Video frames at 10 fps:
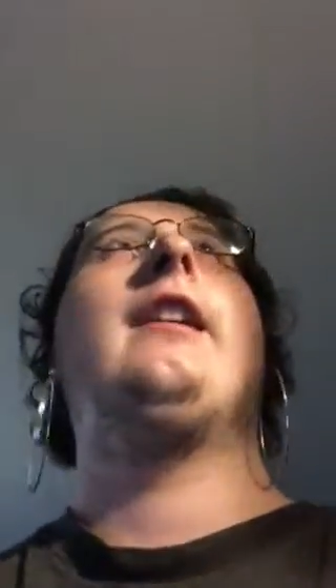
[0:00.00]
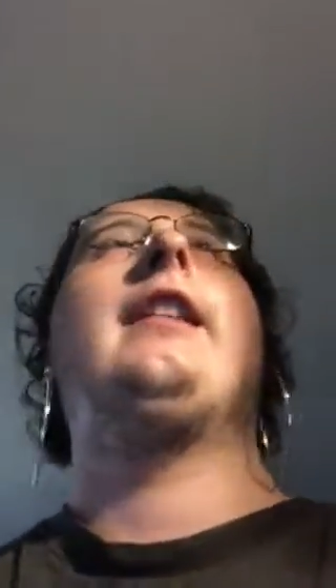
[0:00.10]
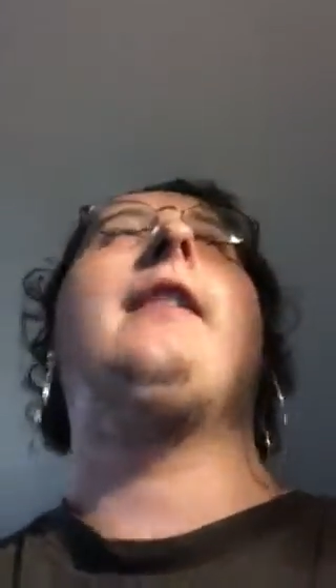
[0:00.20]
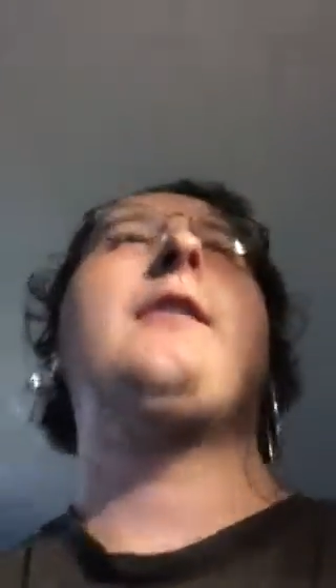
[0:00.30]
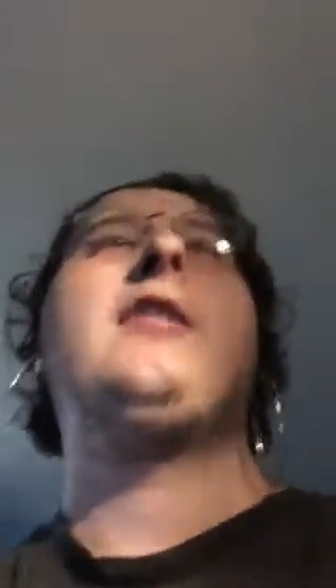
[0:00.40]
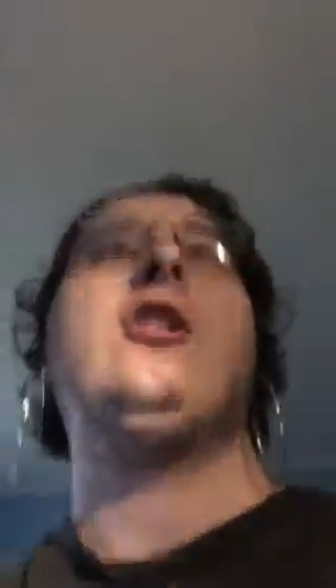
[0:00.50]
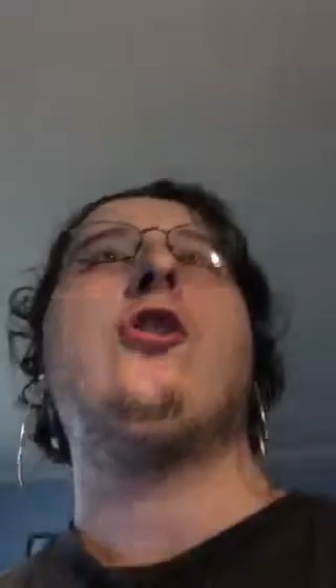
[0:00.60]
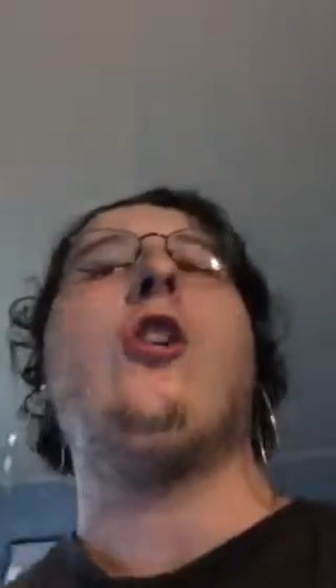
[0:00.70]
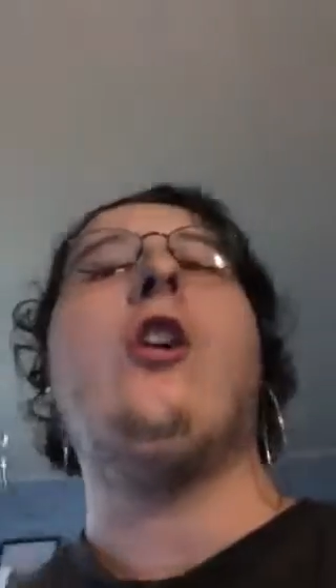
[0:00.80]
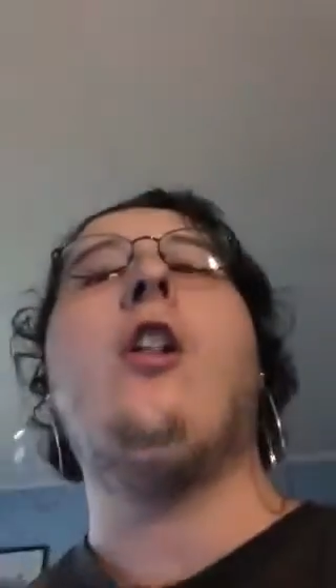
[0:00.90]
They have to teach
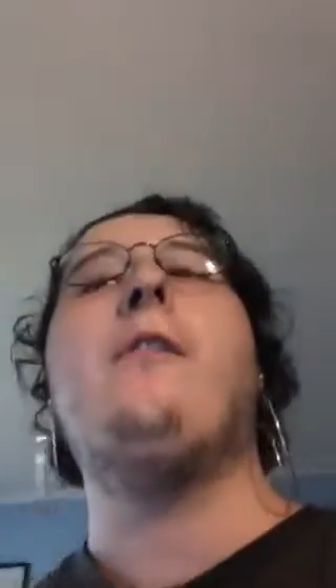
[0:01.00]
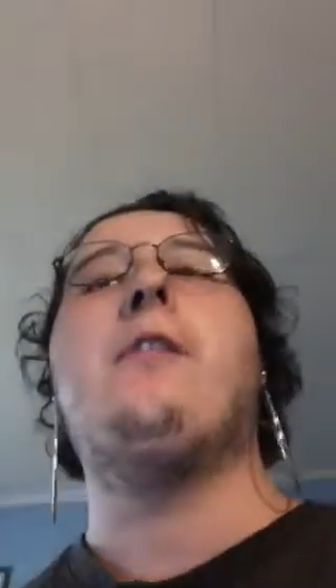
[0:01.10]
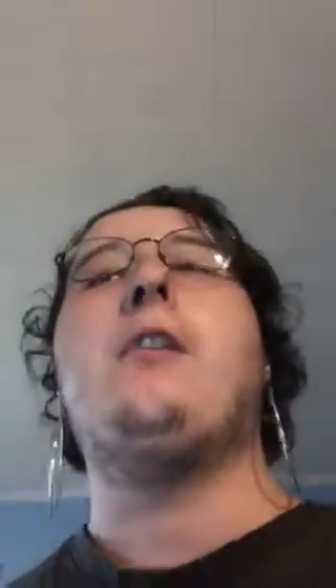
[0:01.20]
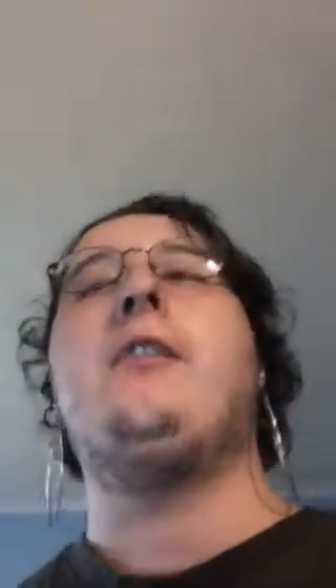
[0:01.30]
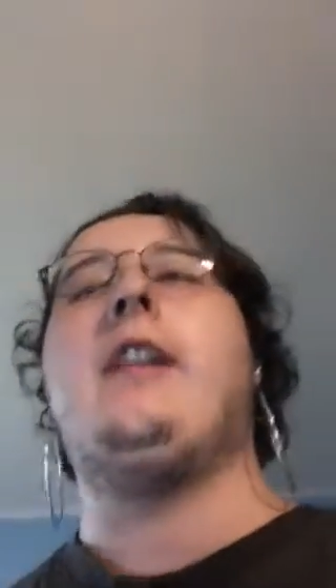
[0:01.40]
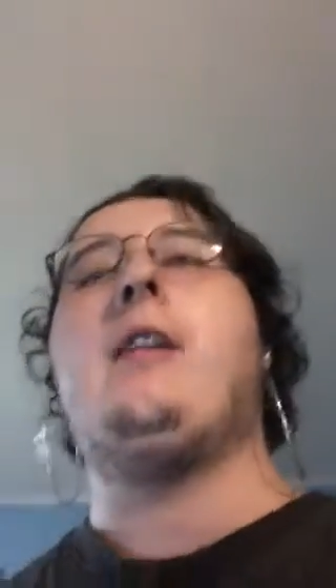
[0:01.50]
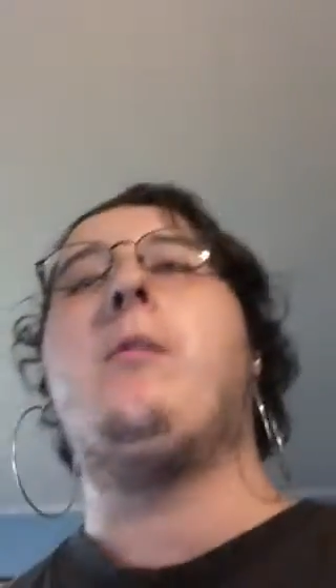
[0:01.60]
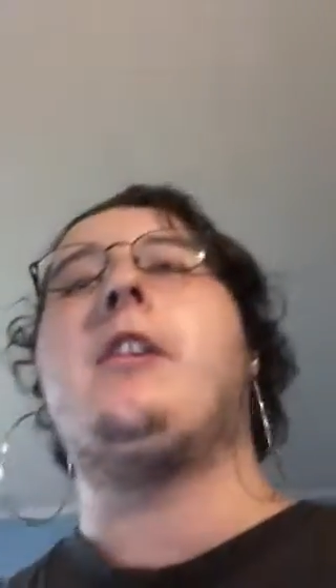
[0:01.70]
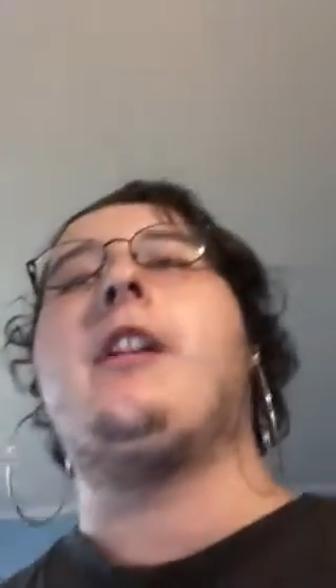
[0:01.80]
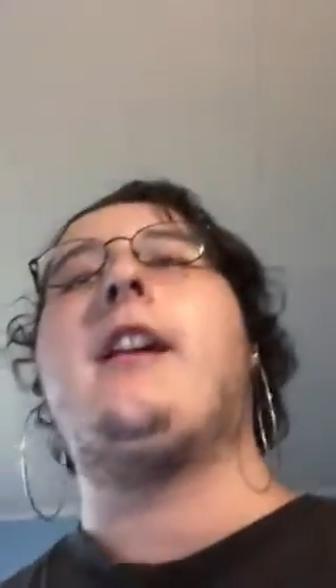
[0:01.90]
all of those in that
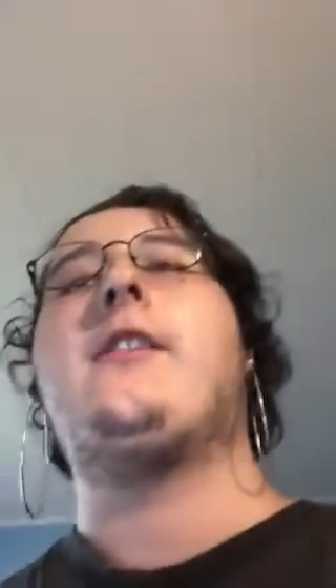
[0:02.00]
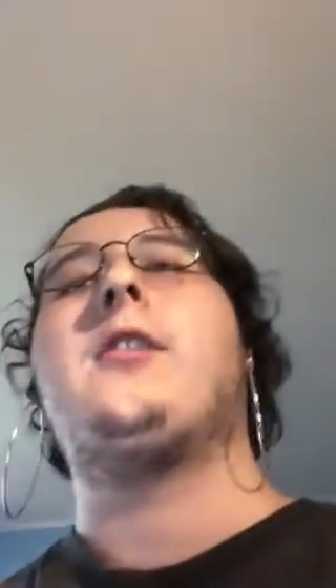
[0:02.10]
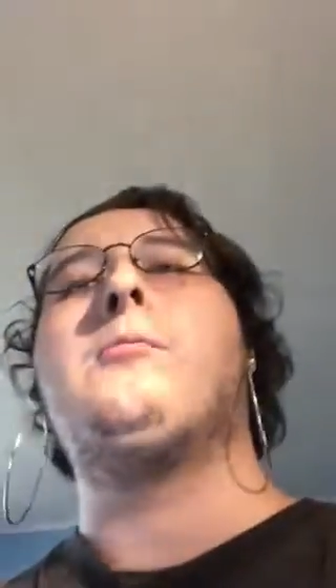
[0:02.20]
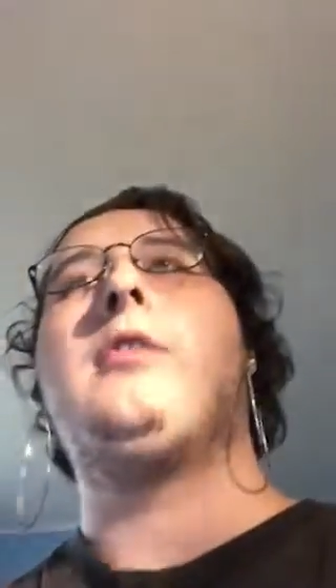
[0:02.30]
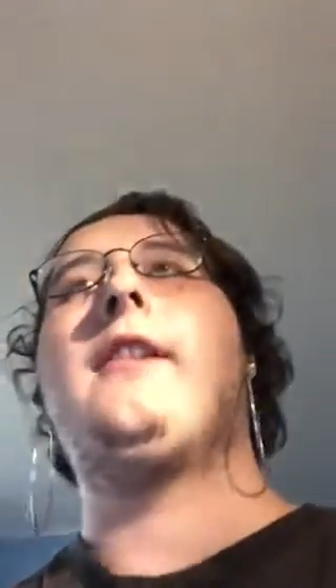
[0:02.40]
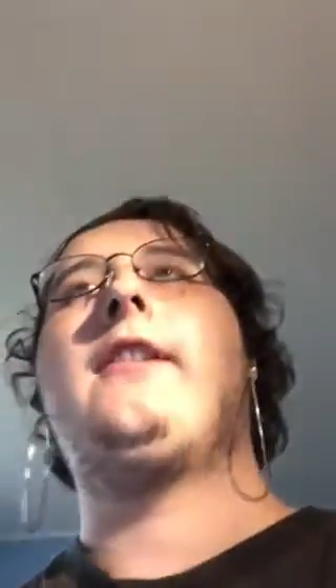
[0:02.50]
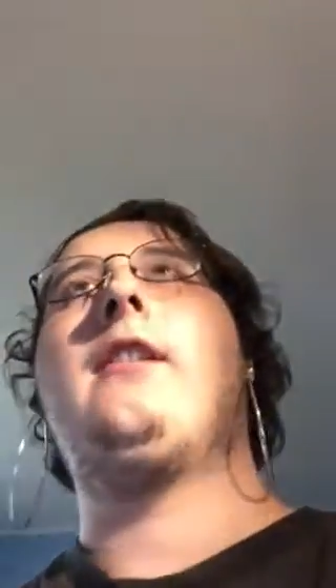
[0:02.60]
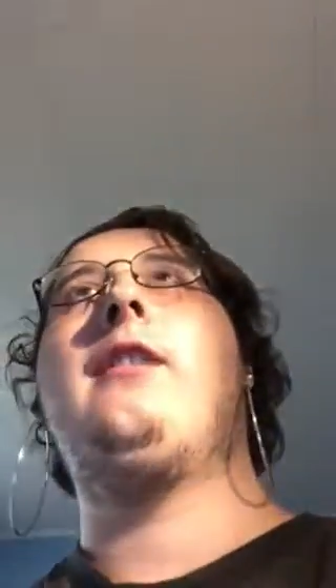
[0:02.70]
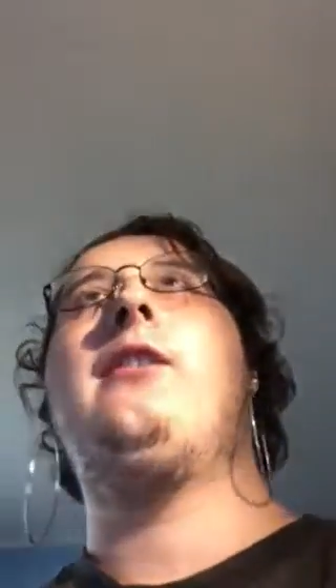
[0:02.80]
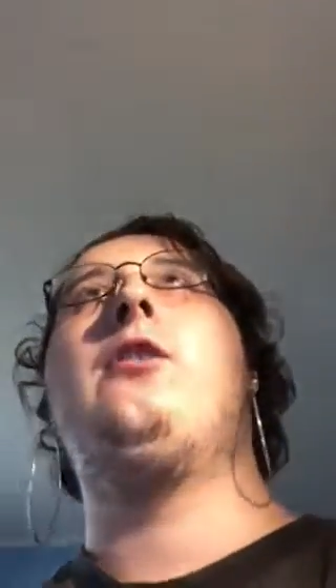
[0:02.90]
one classroom, plus the
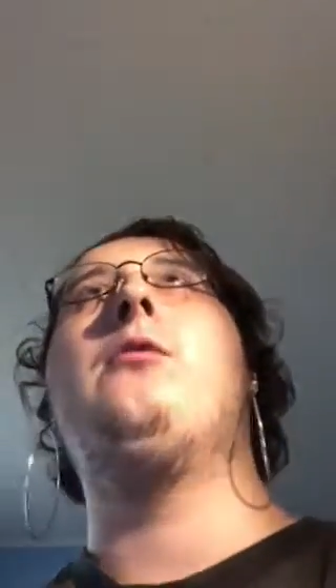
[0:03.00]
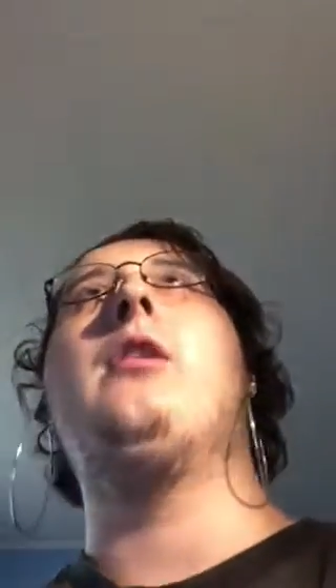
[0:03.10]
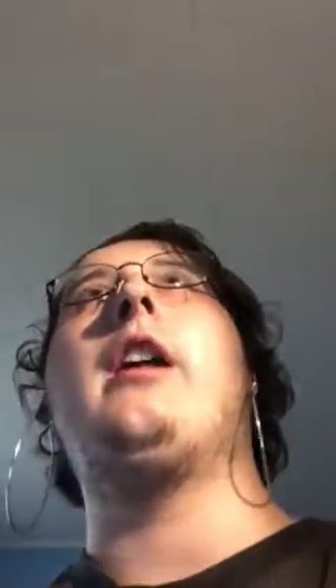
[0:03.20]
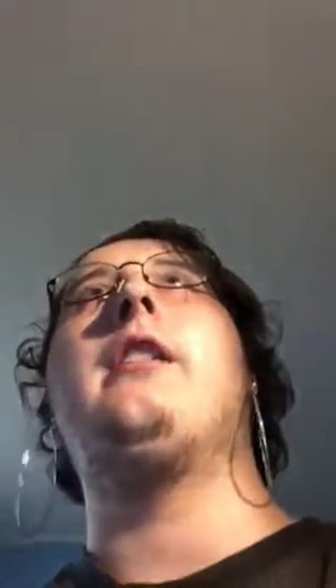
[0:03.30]
two